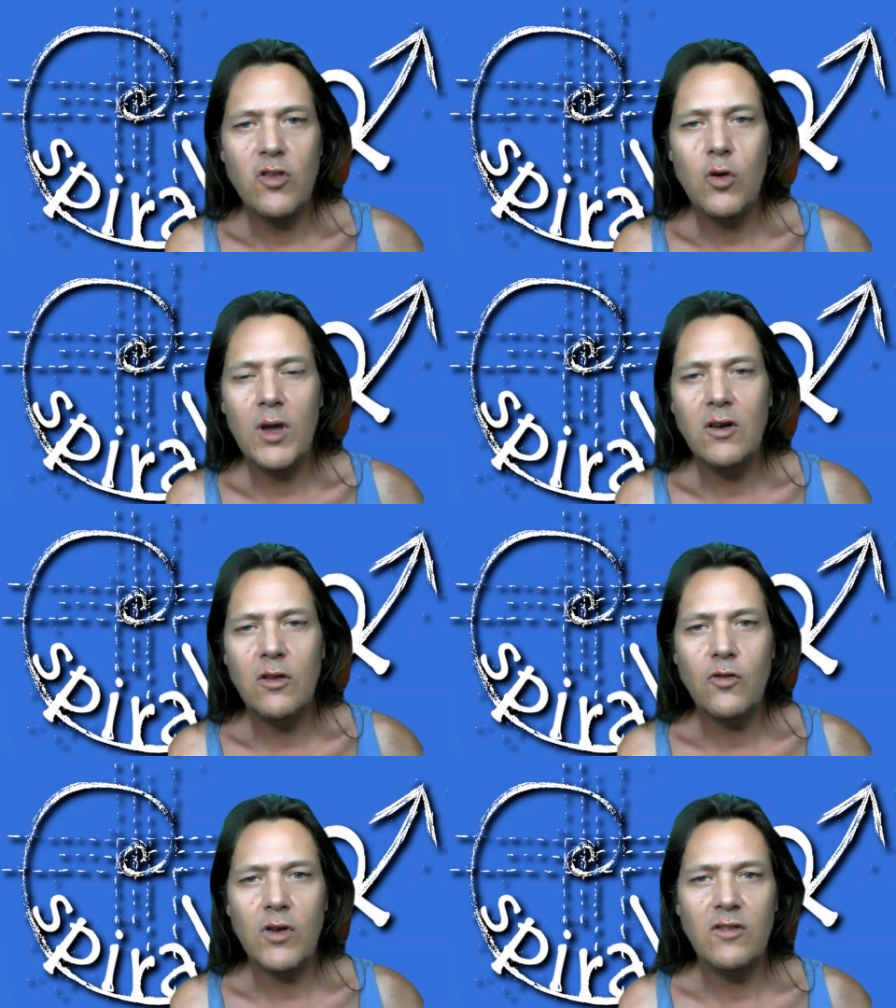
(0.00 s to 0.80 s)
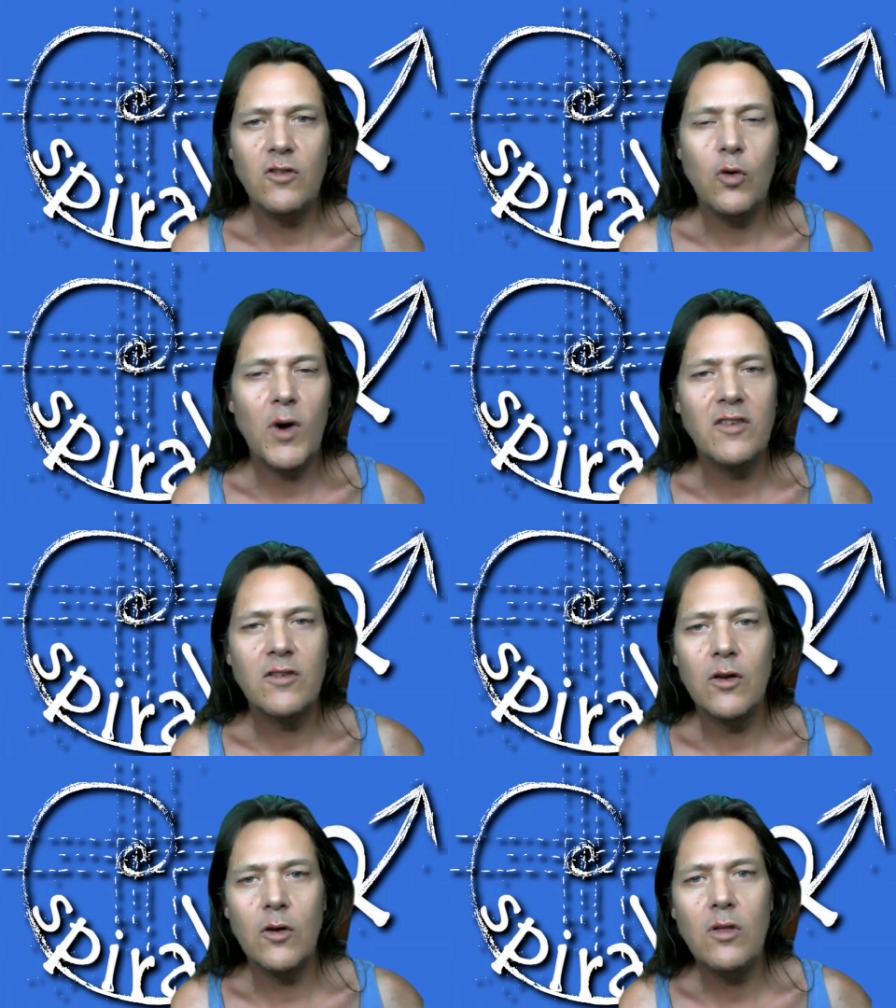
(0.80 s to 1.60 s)
new industries, new
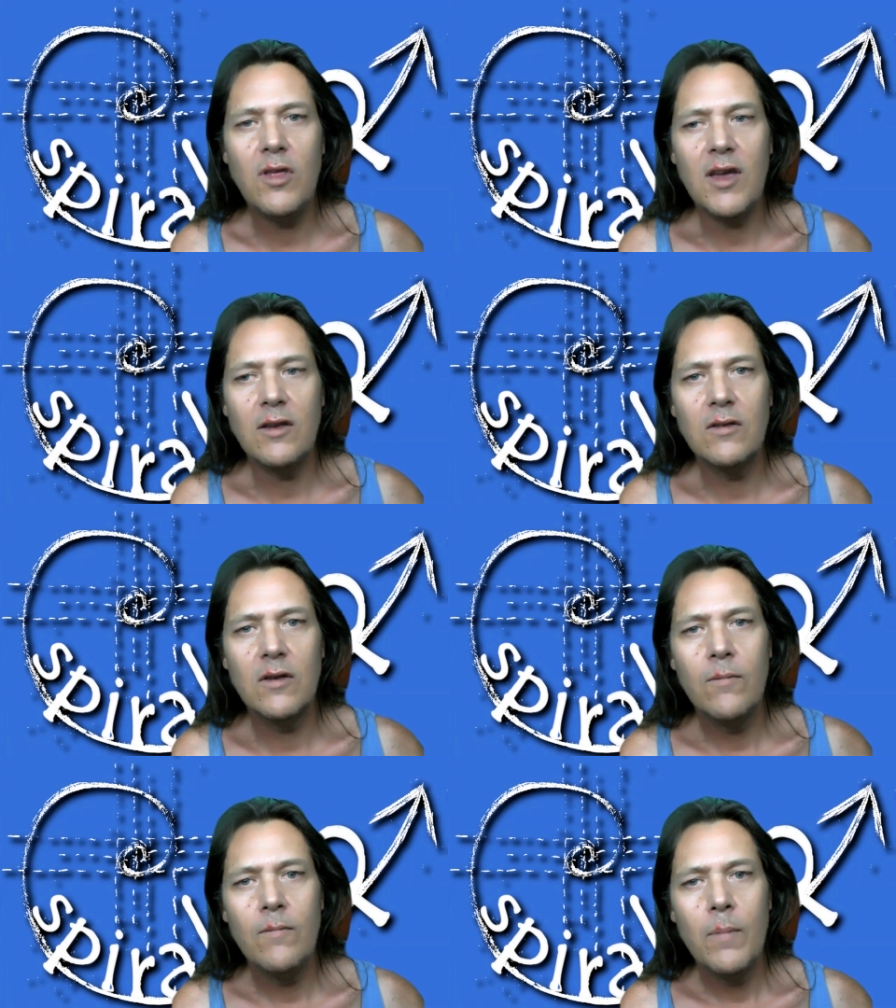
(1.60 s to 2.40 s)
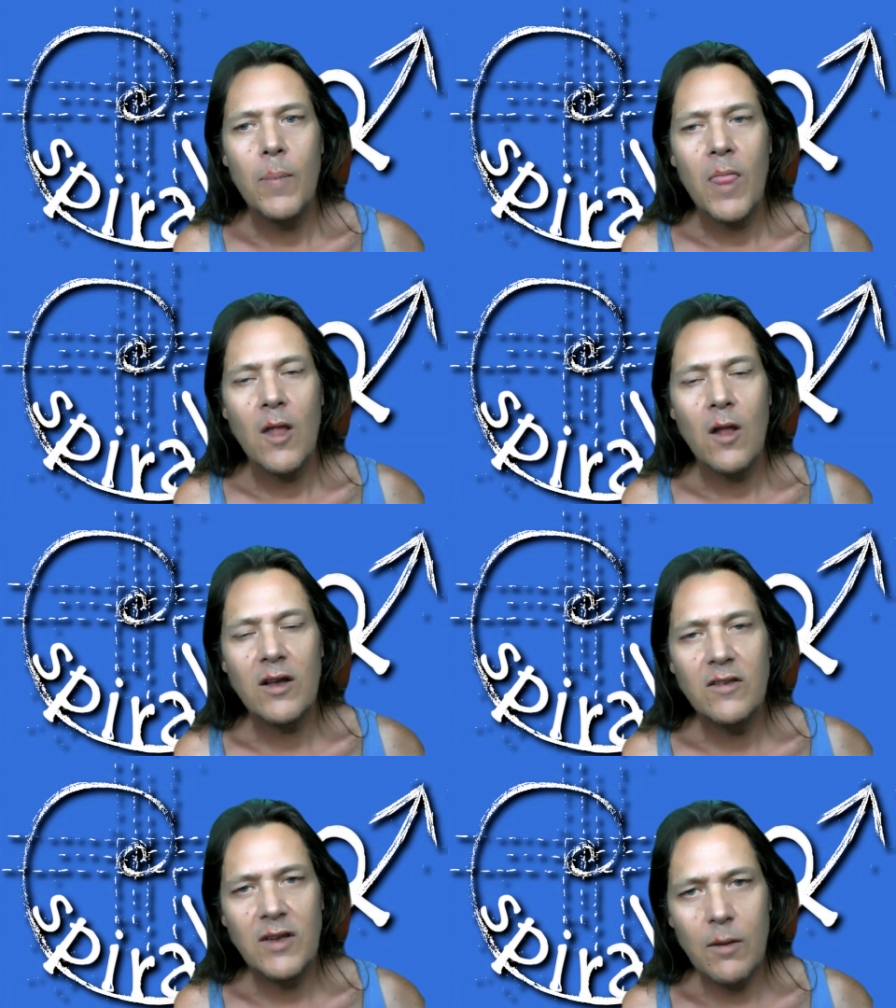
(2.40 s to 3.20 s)
ways to do things.
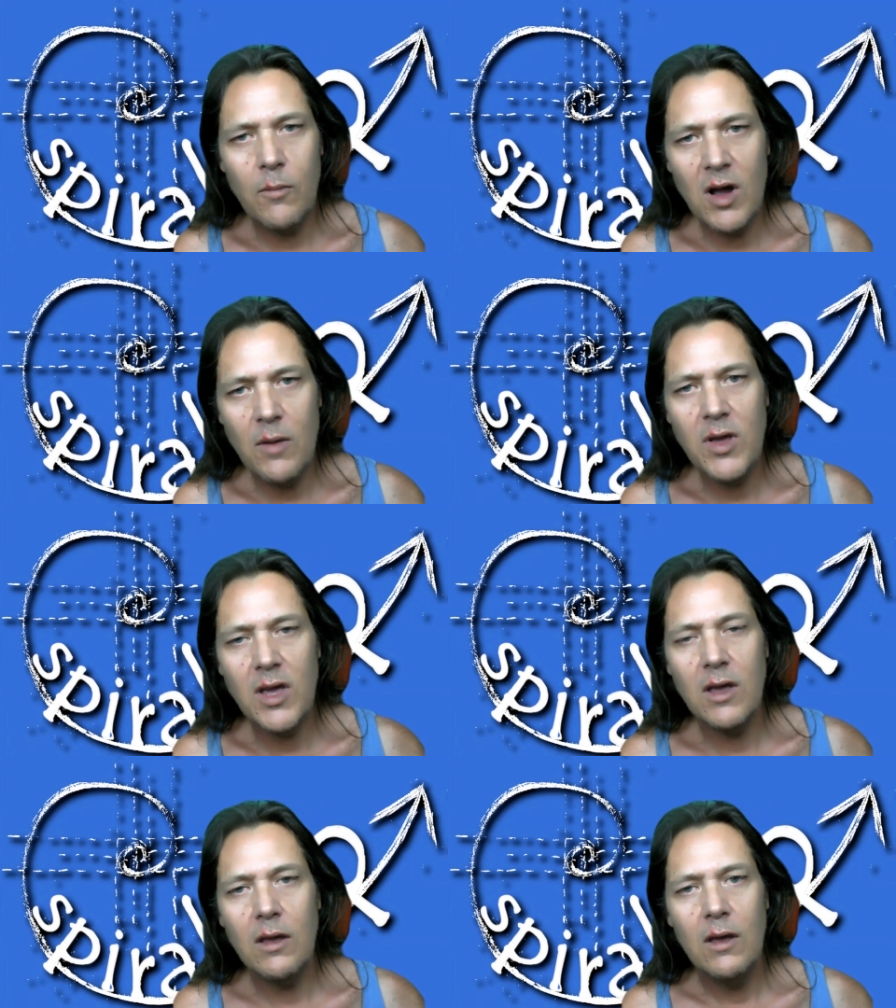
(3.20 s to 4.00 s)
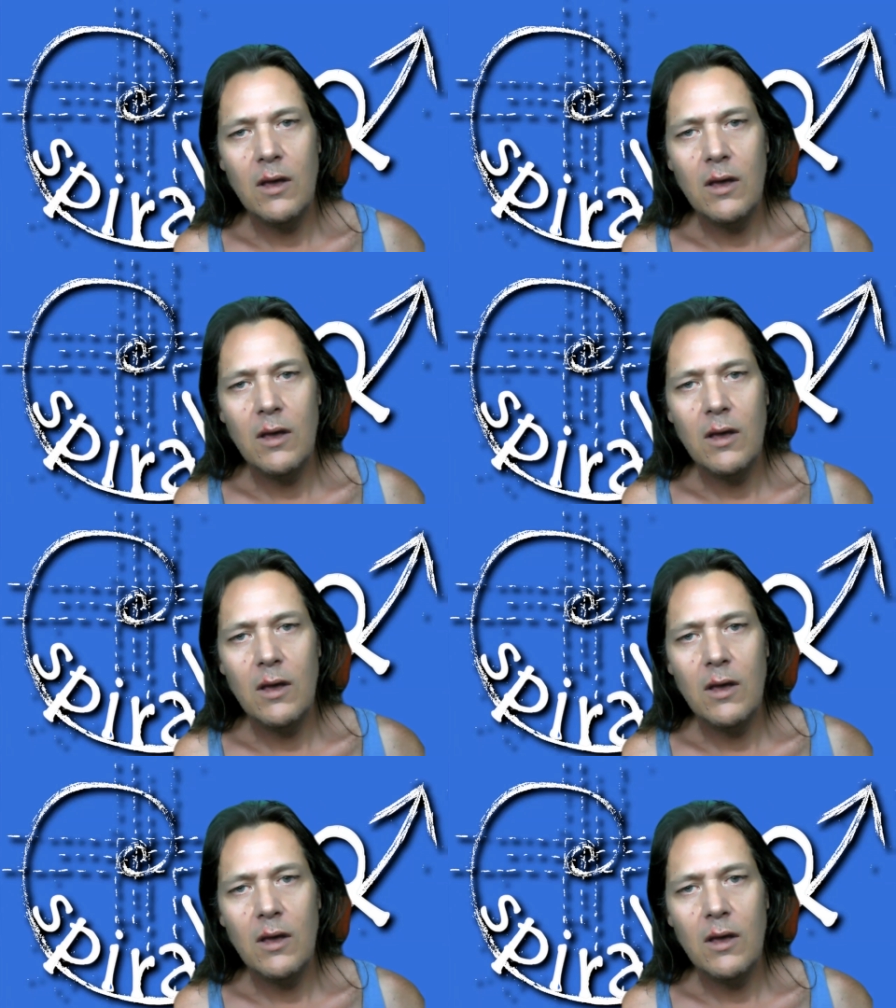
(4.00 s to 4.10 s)
Like I said, it might be